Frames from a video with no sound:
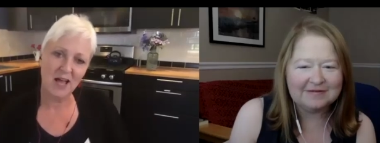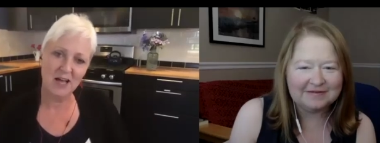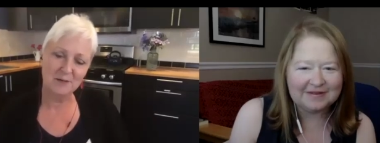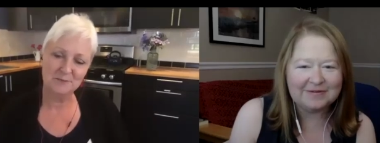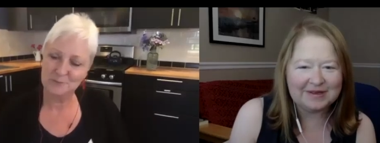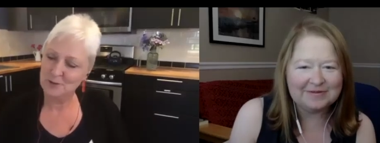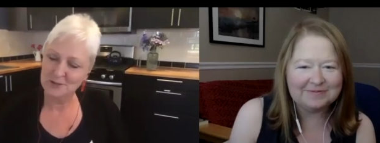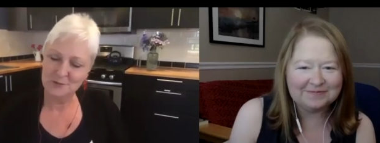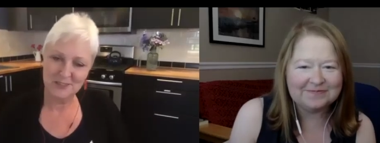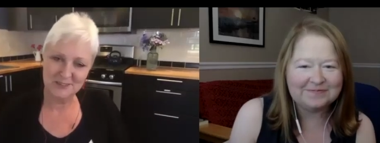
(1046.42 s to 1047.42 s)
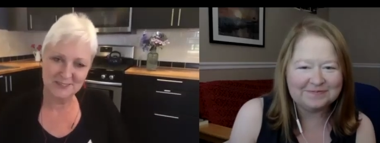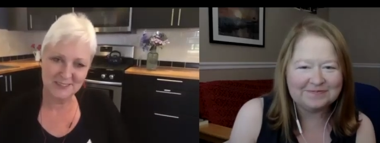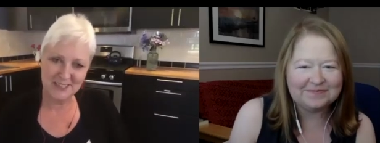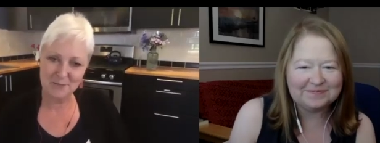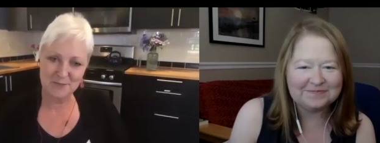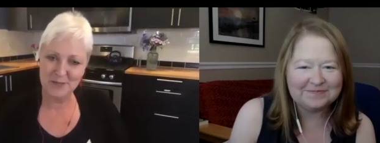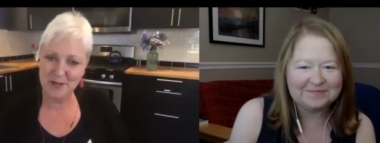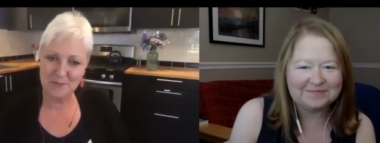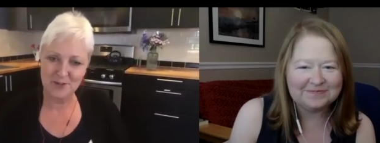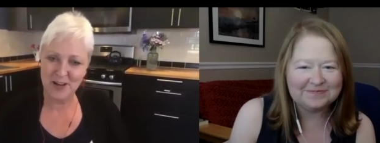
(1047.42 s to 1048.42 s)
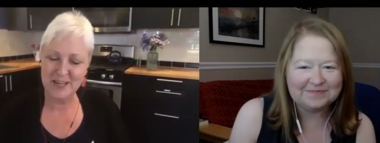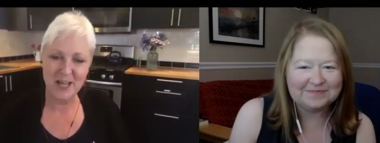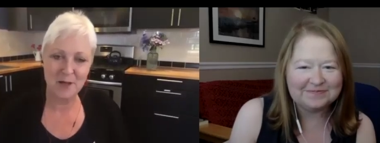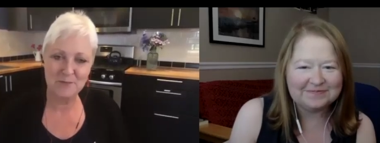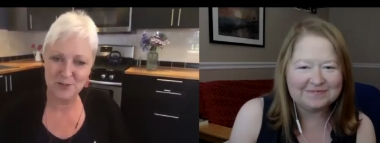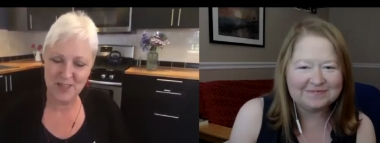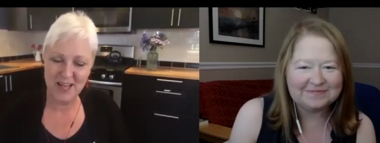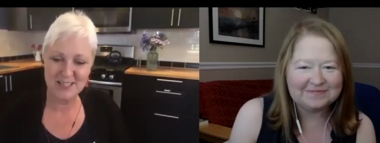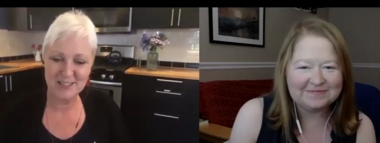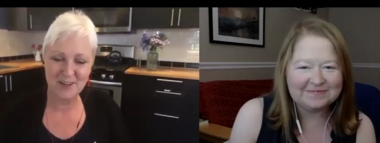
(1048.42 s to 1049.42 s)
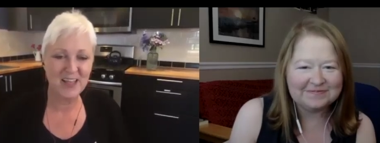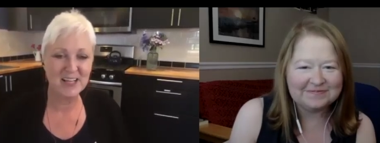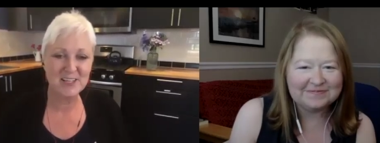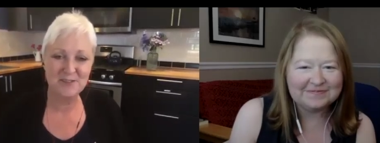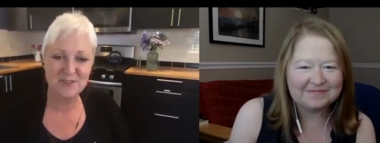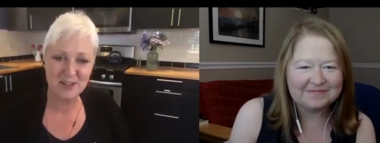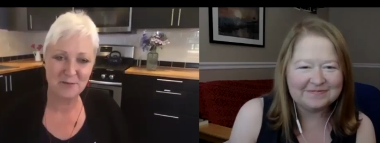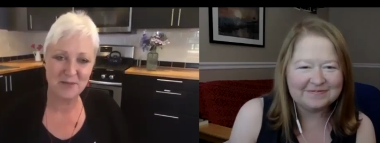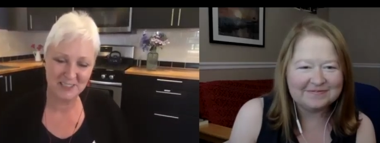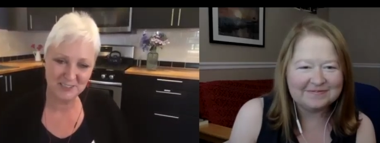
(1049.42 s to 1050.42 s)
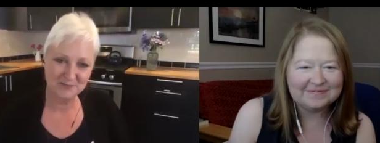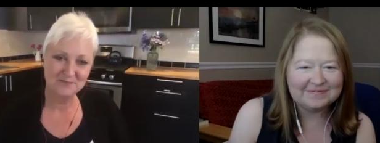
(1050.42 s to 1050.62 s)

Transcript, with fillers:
Speaker 1: um, we'll we'll keep keep trying to help do that. So thank you so much.